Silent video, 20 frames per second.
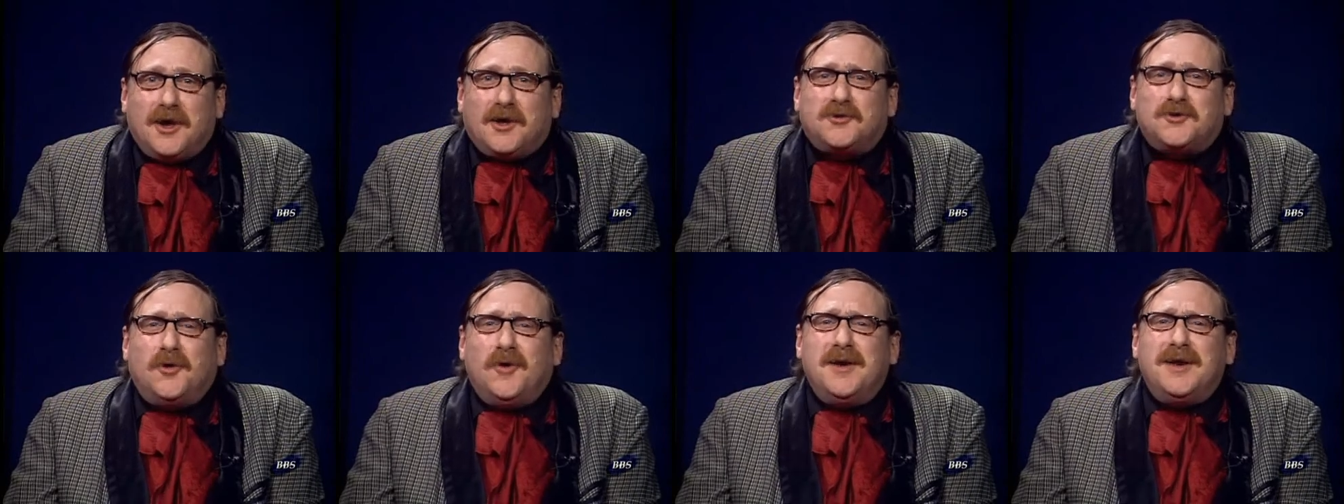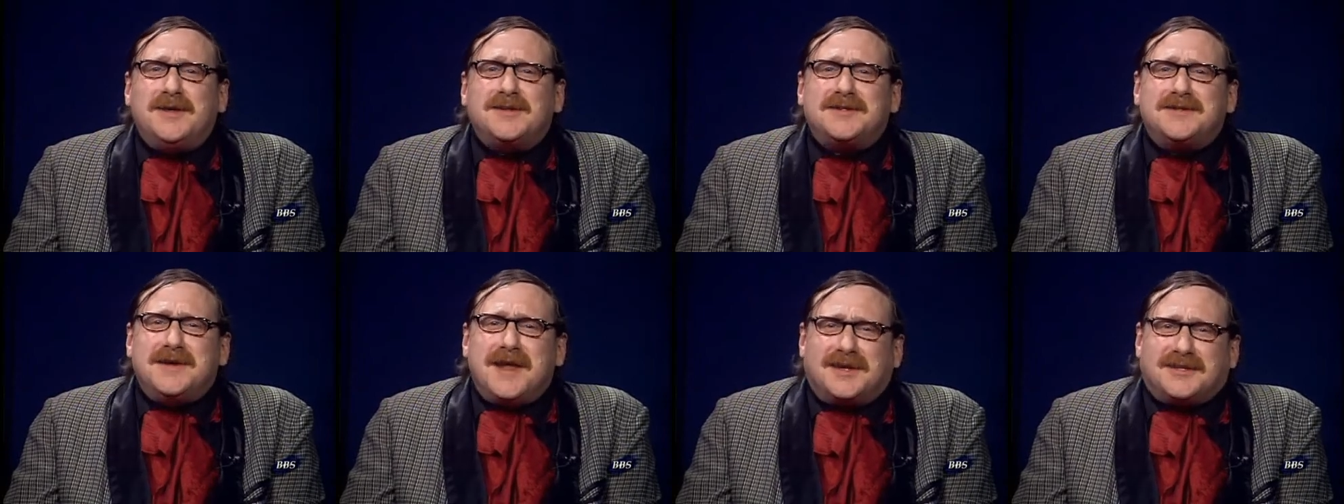Join
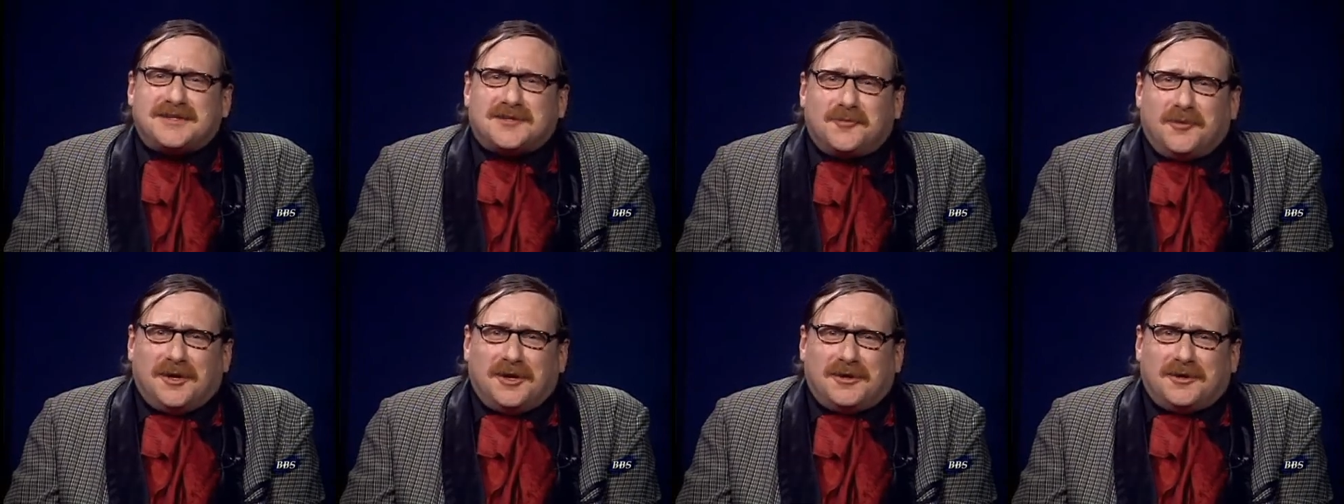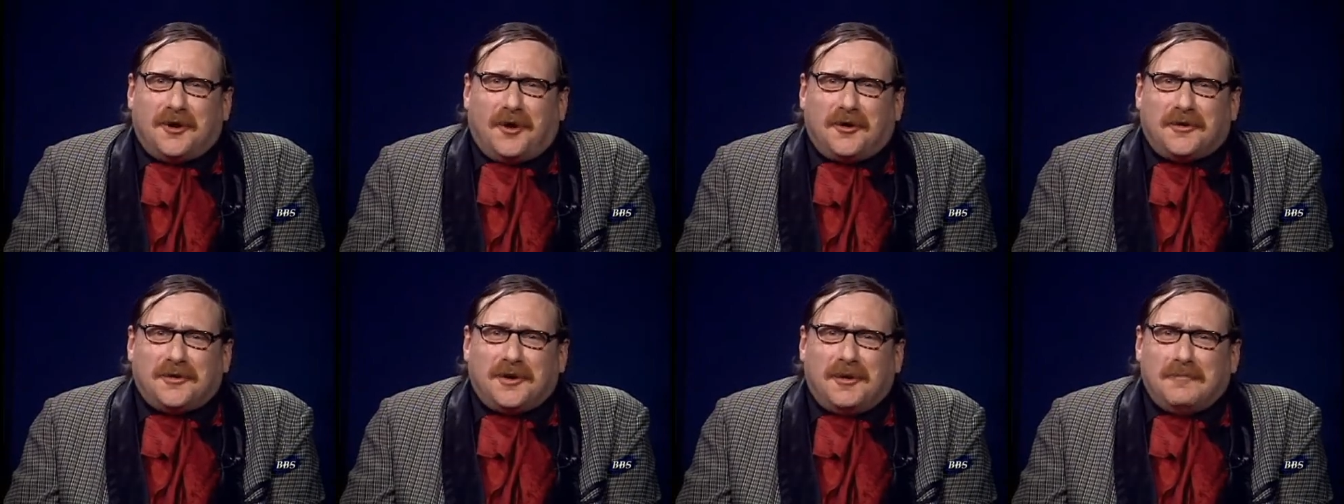us next week
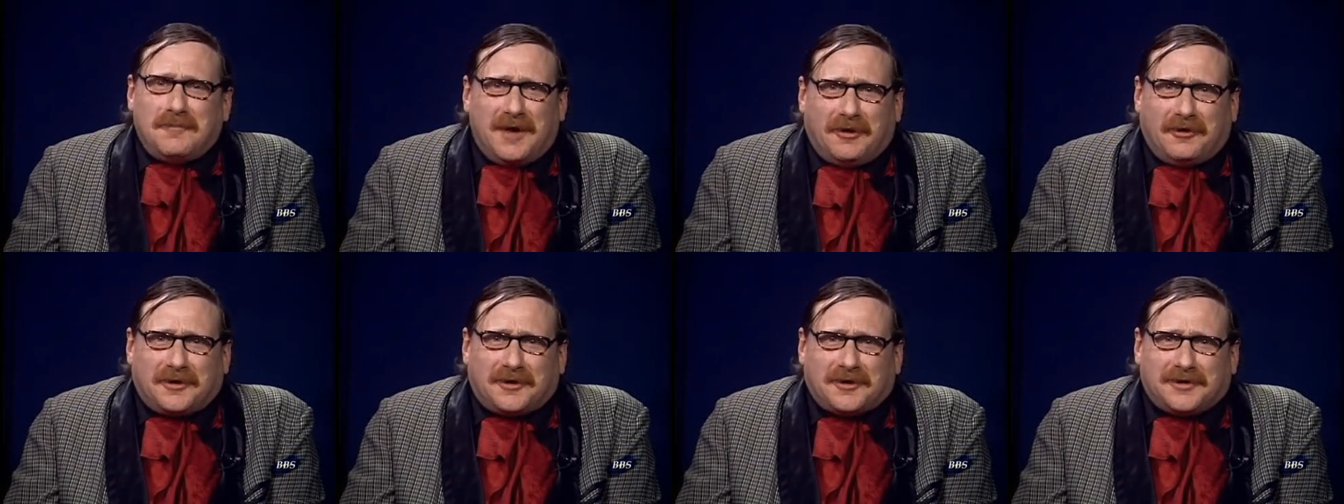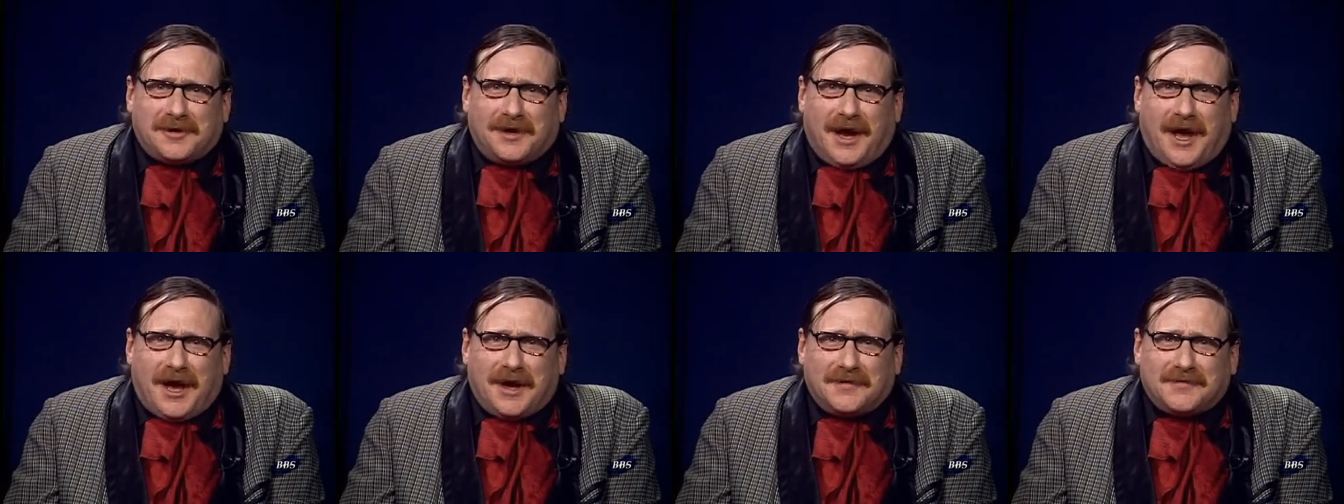on American
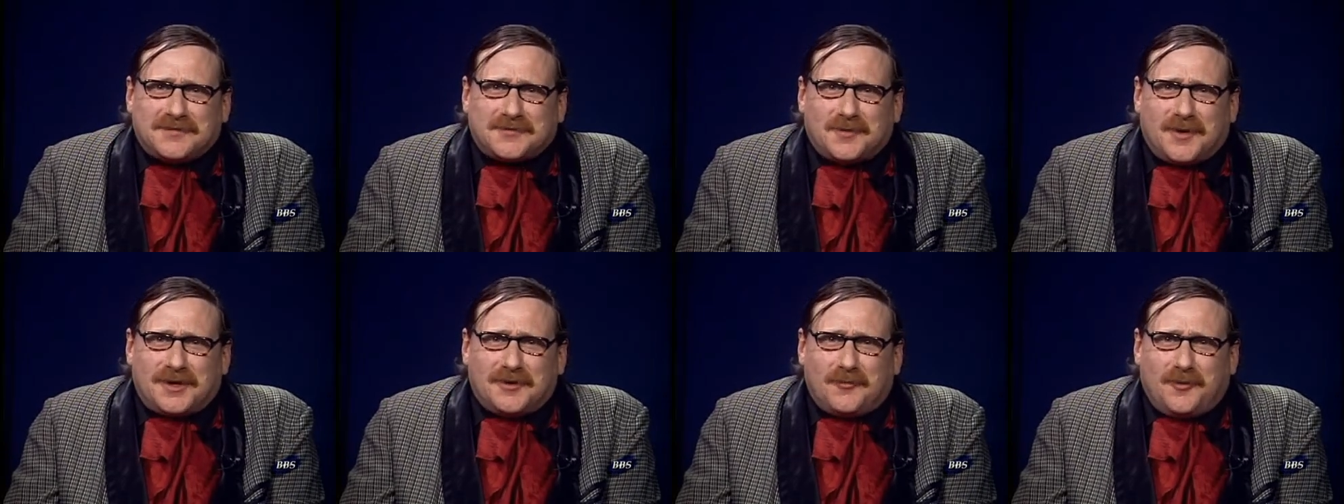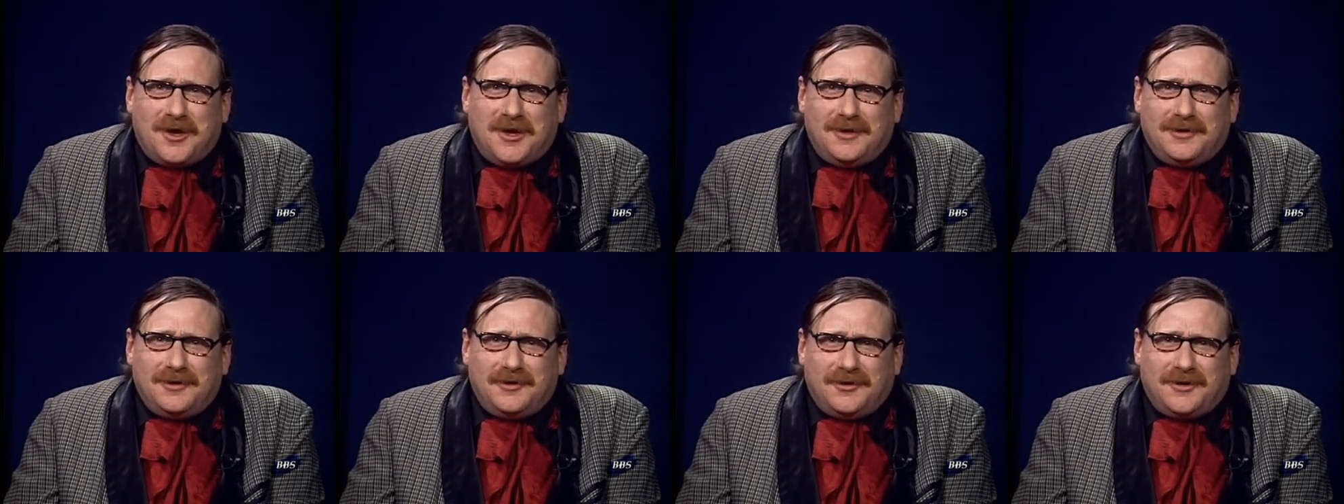Lives when
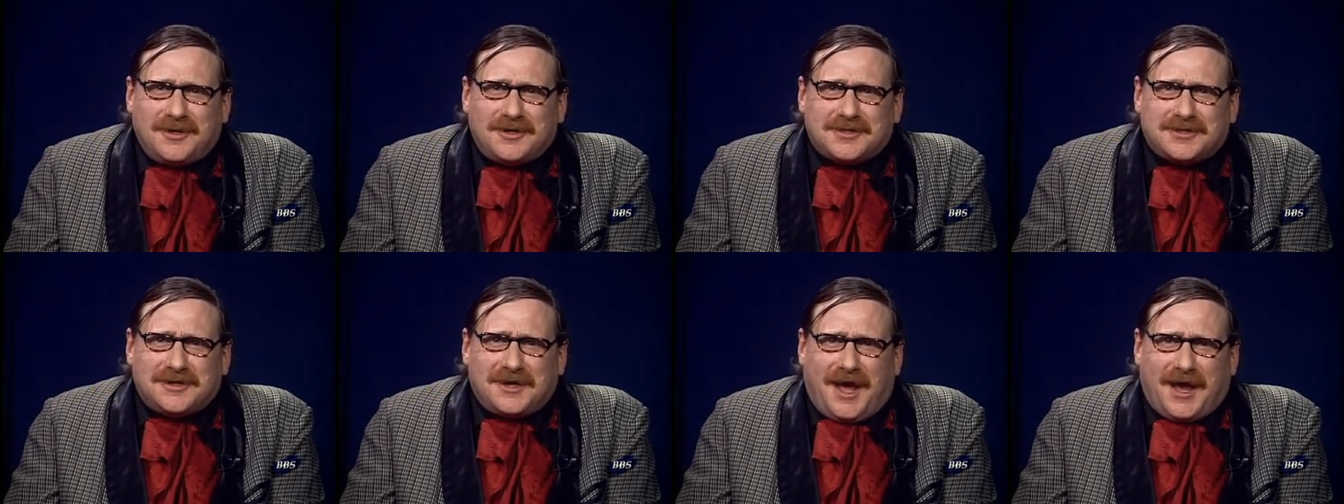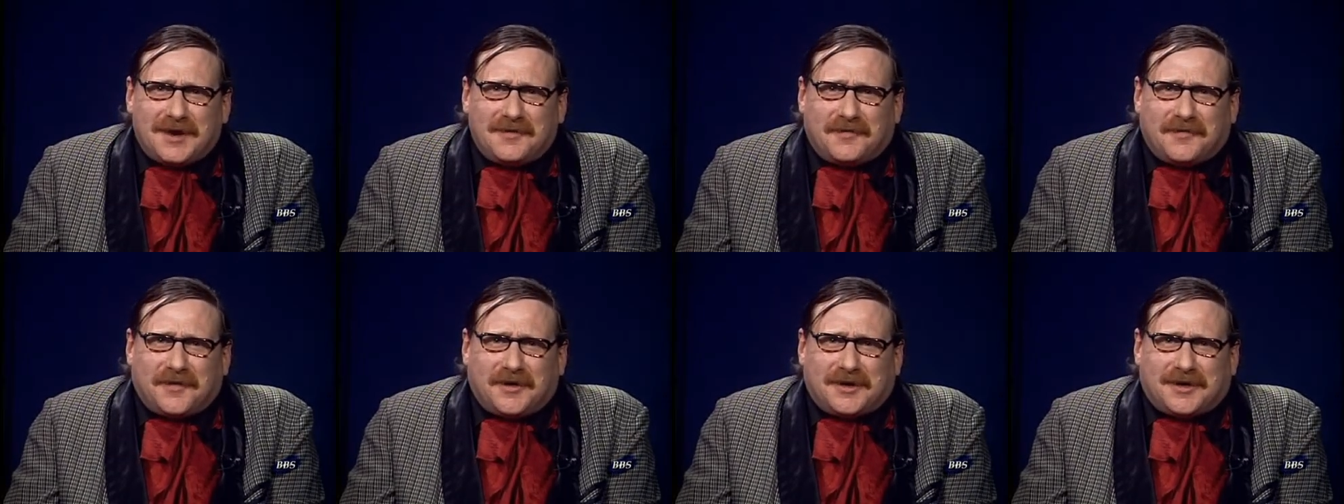we look at
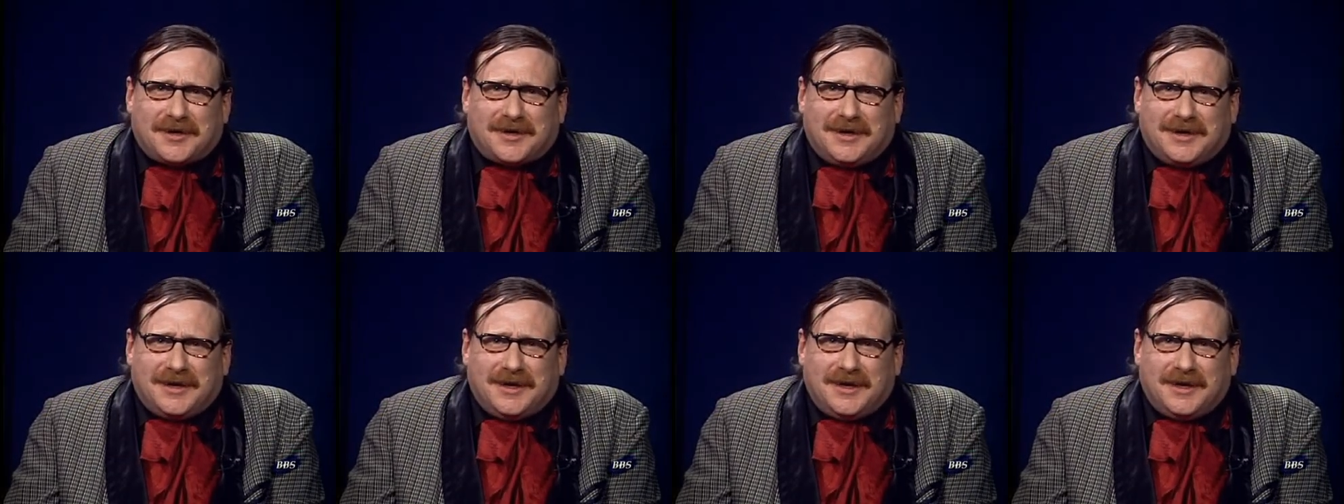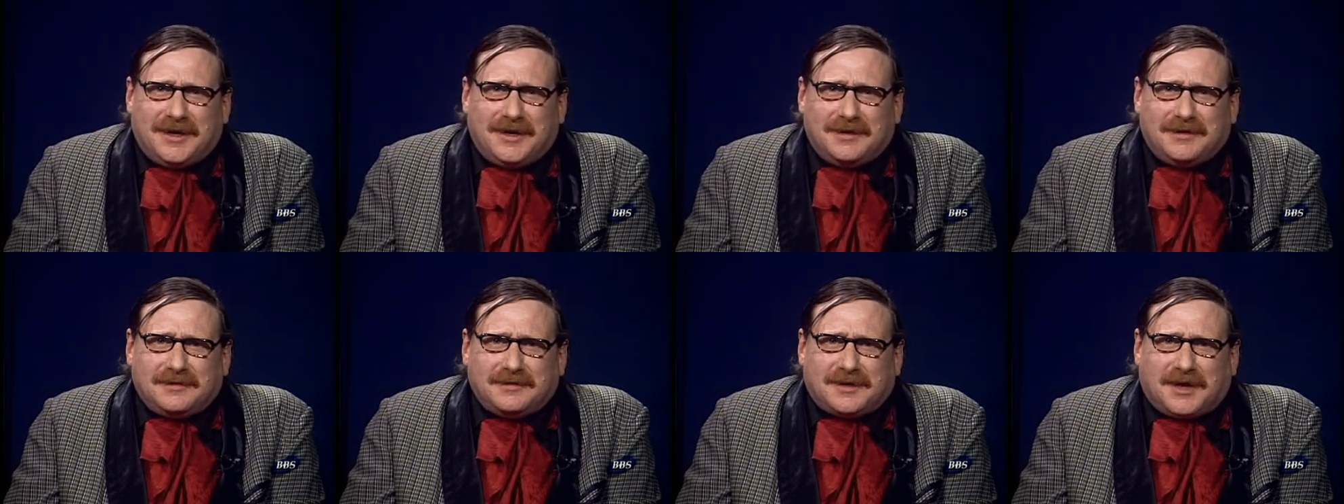life in a
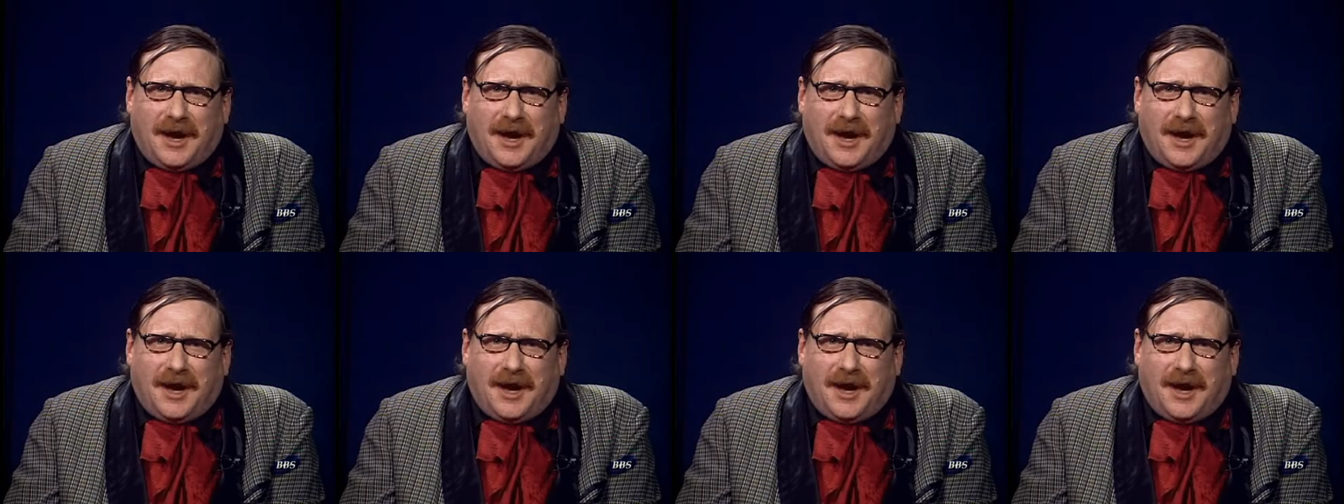clean,